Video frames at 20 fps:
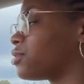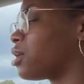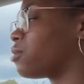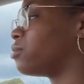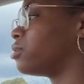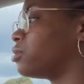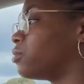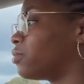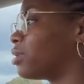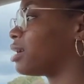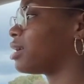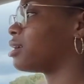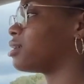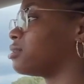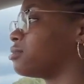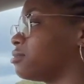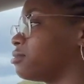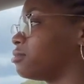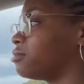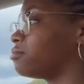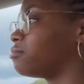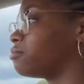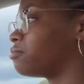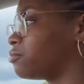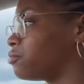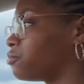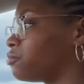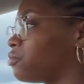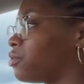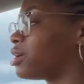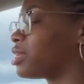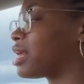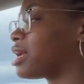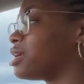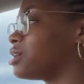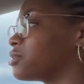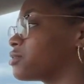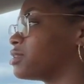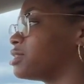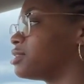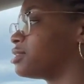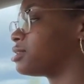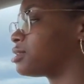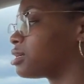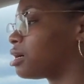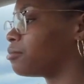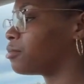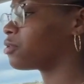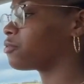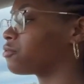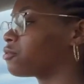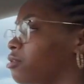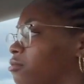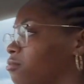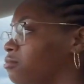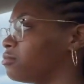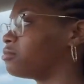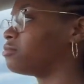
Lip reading: So I wonder where that increase is coming from.